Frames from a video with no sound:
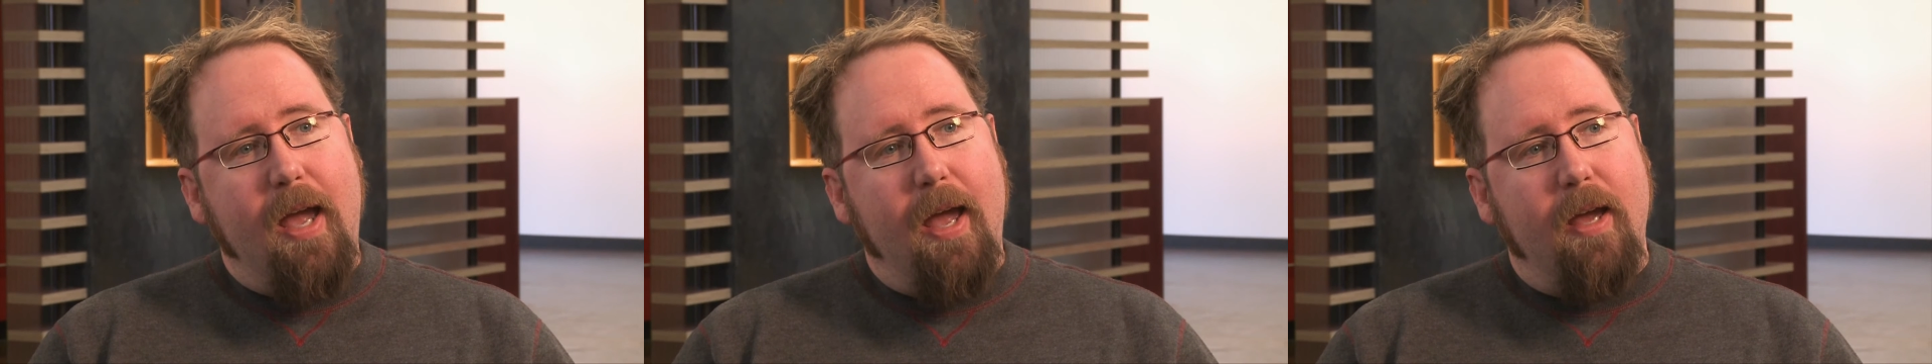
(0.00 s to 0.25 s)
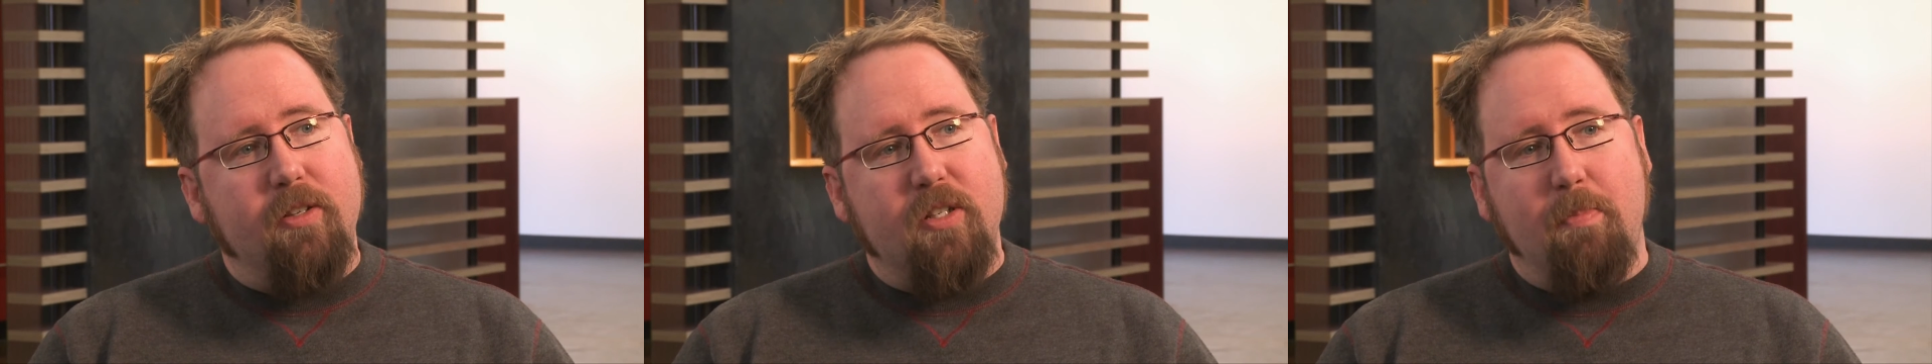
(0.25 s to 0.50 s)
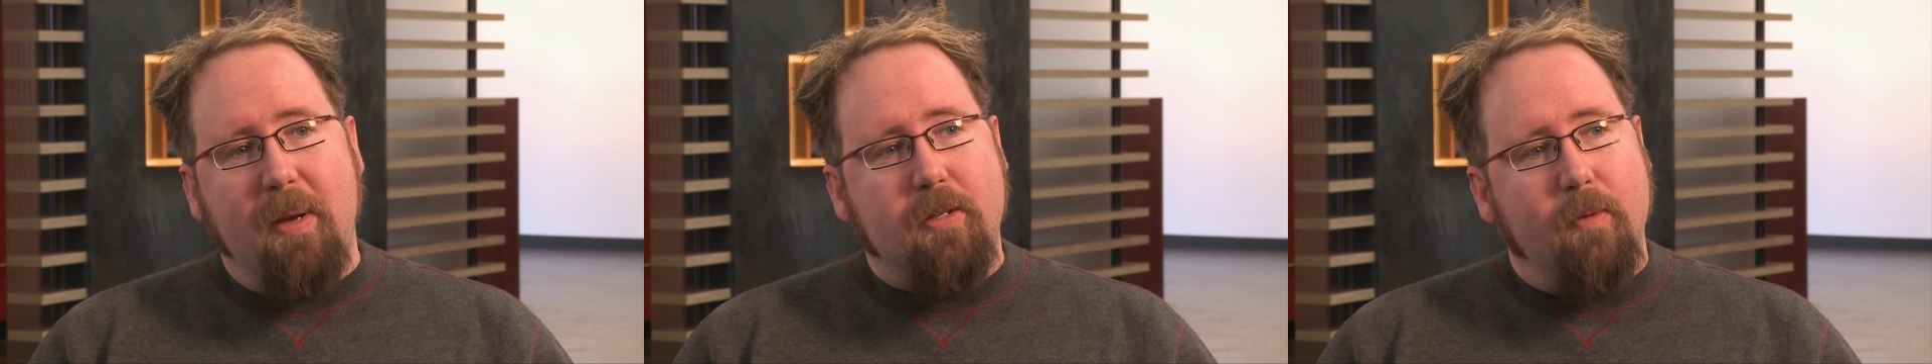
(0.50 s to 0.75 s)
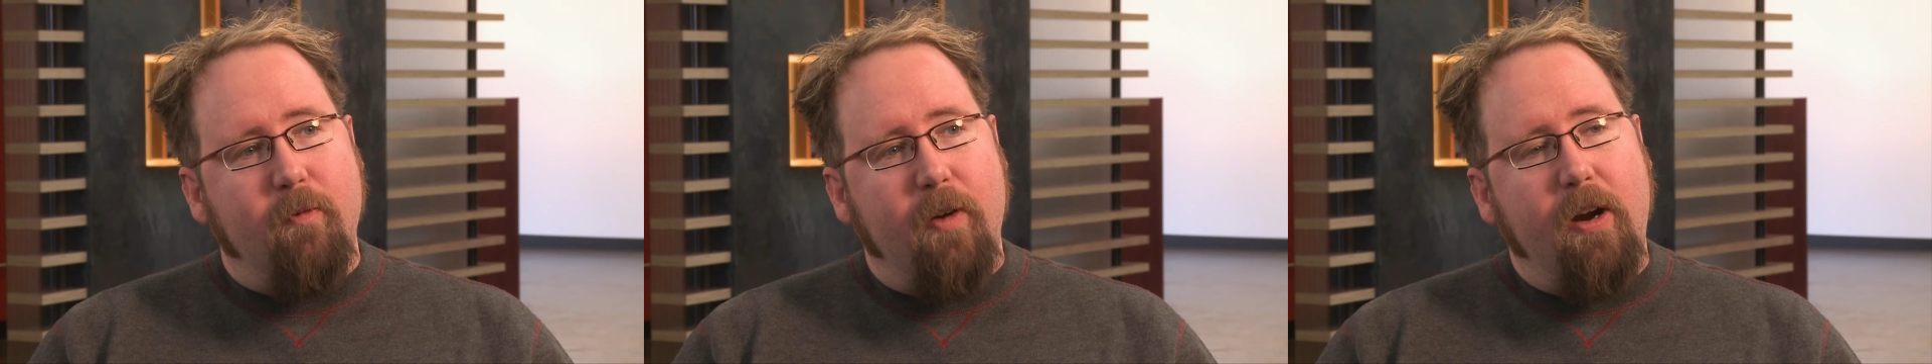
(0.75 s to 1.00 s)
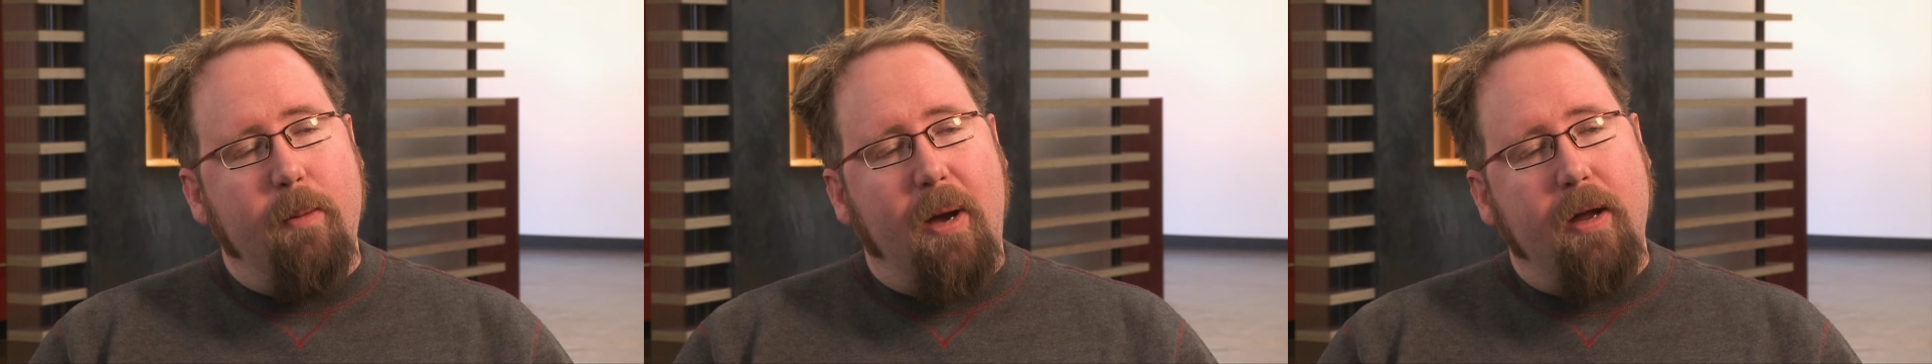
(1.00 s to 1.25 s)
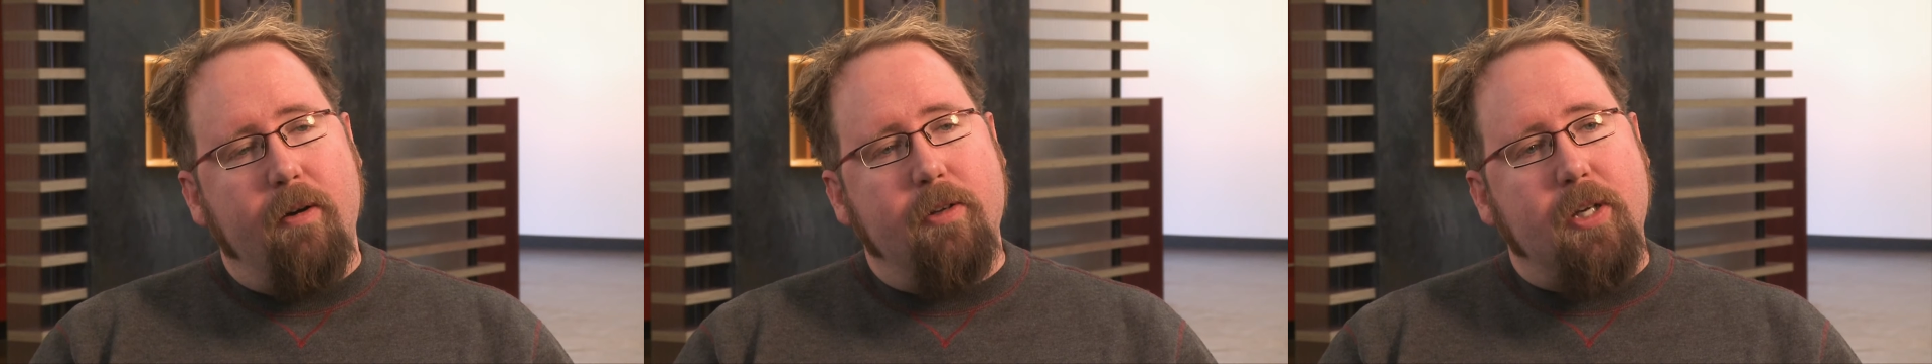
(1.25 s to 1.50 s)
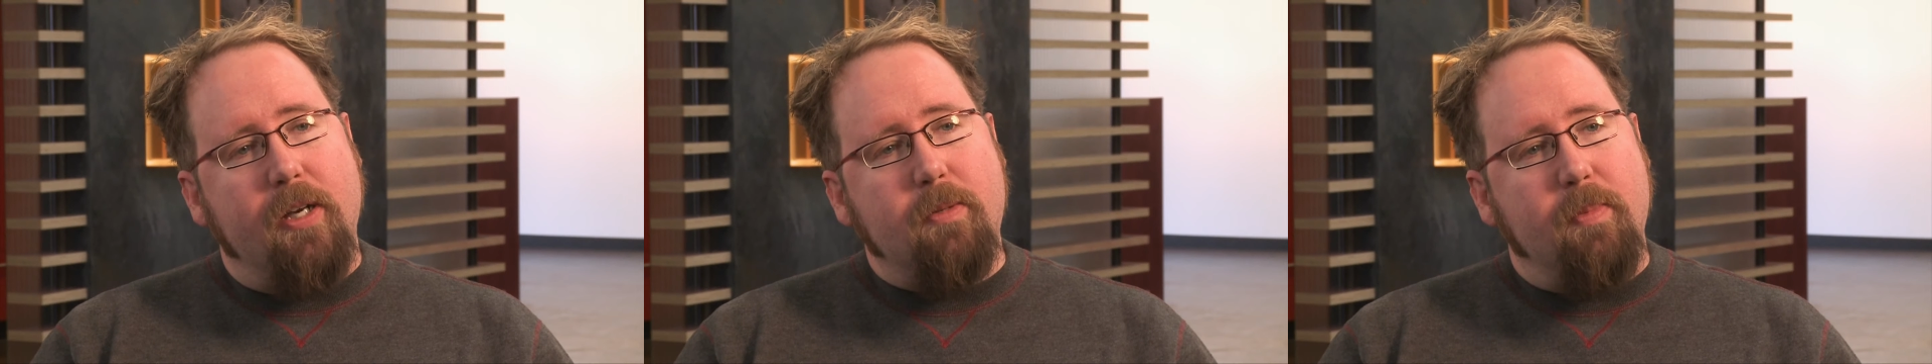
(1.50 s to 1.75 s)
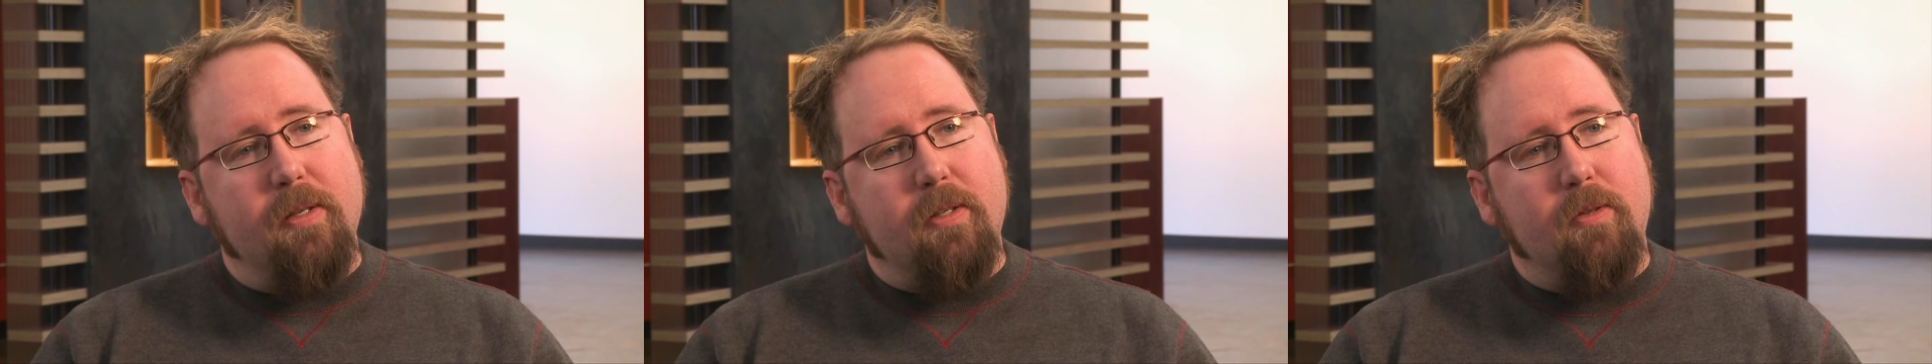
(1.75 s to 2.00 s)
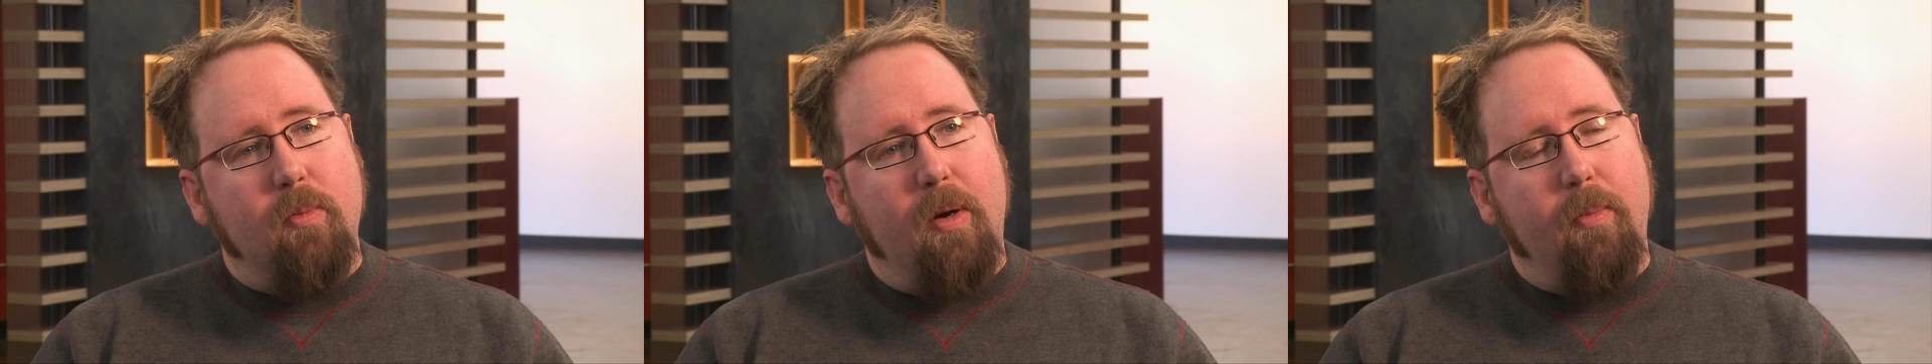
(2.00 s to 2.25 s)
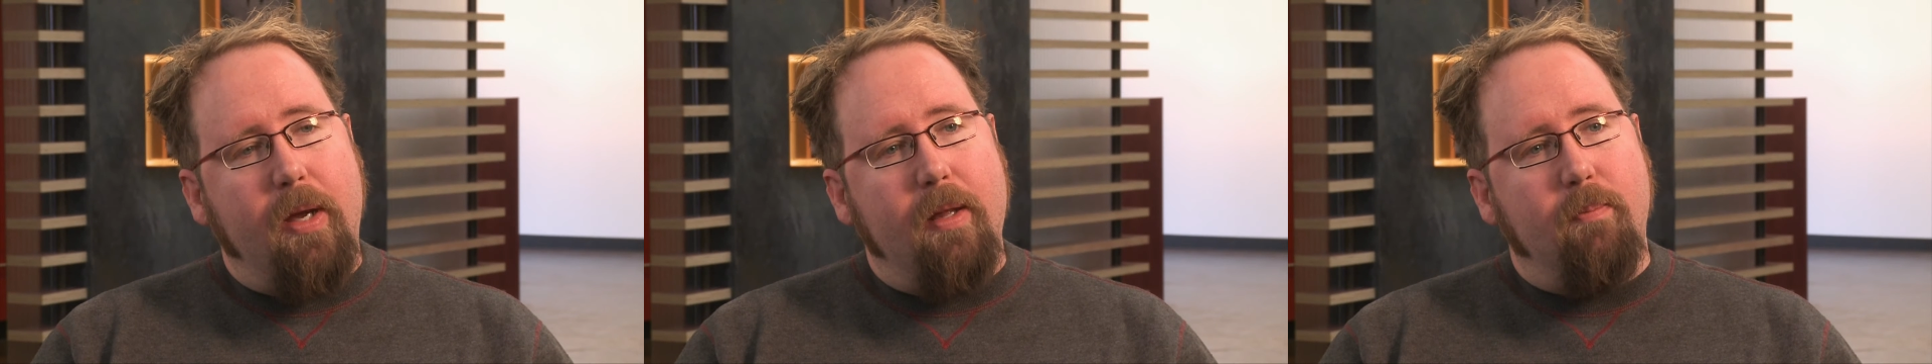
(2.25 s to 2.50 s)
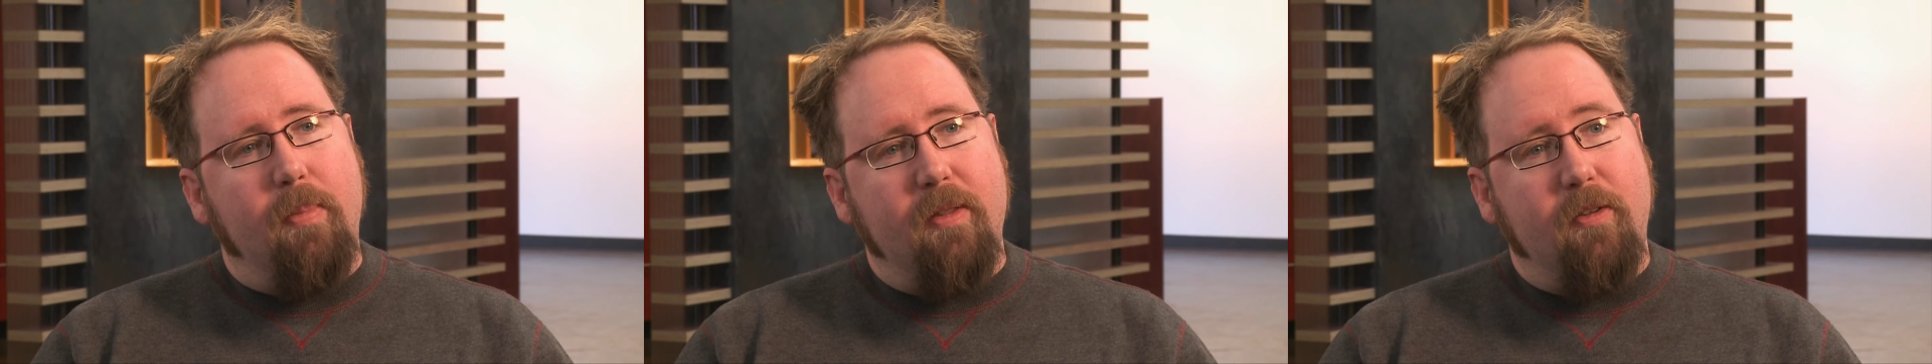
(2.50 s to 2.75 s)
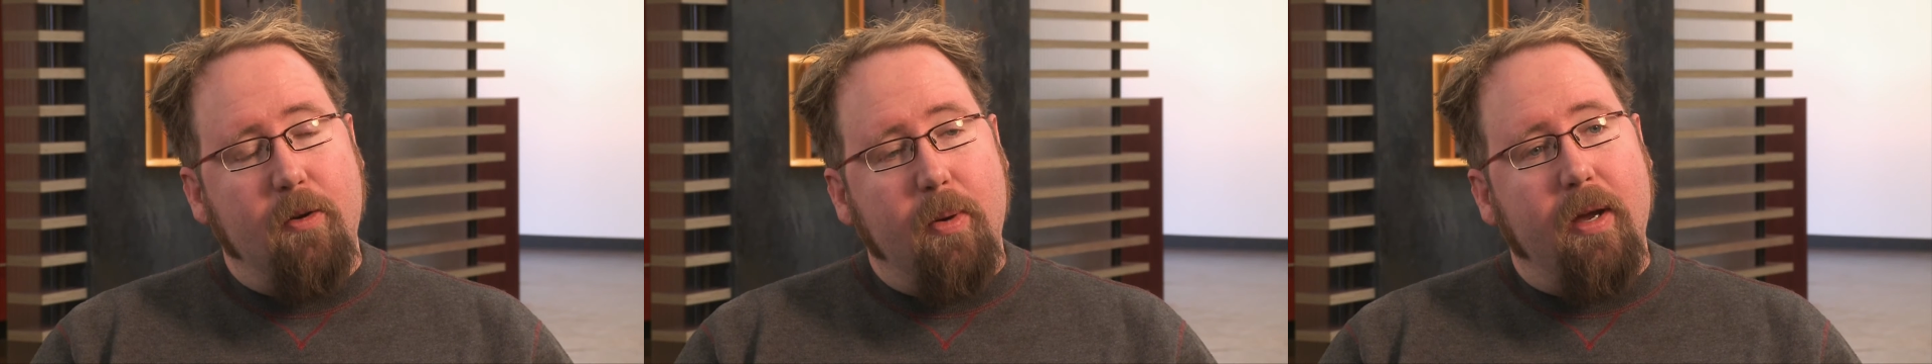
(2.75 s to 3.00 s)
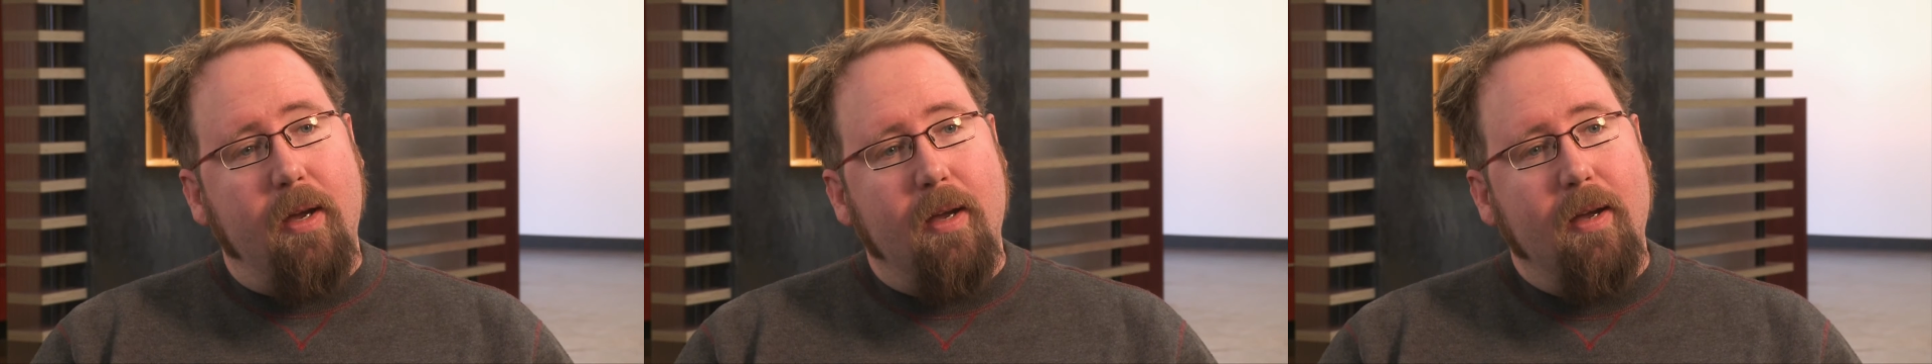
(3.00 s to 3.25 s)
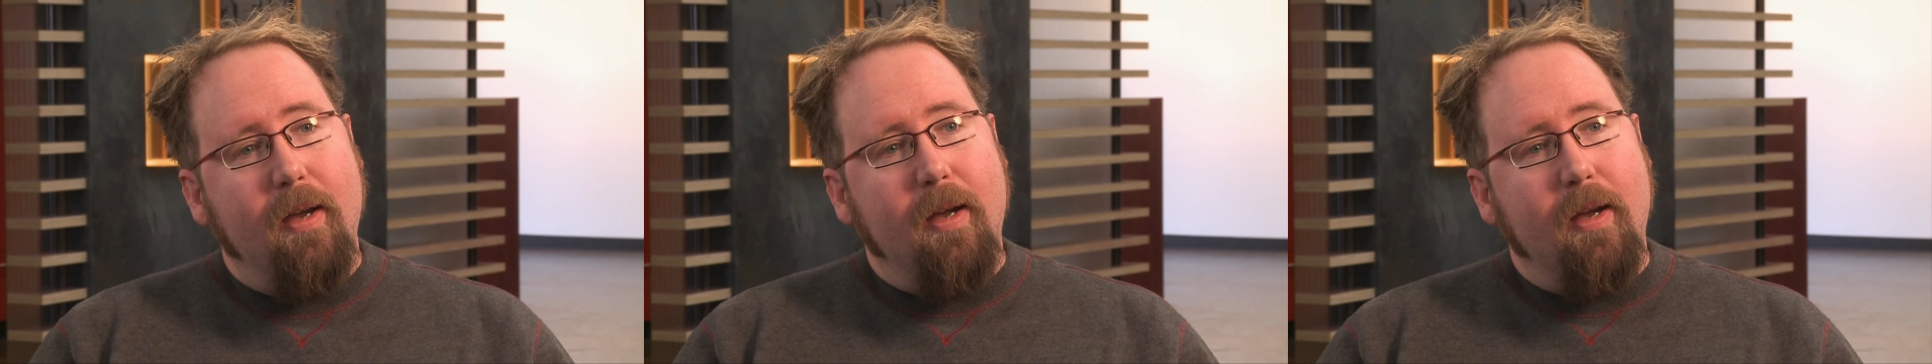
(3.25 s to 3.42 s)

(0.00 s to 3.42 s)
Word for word: and just made some very minor adjustments to what we had been doing.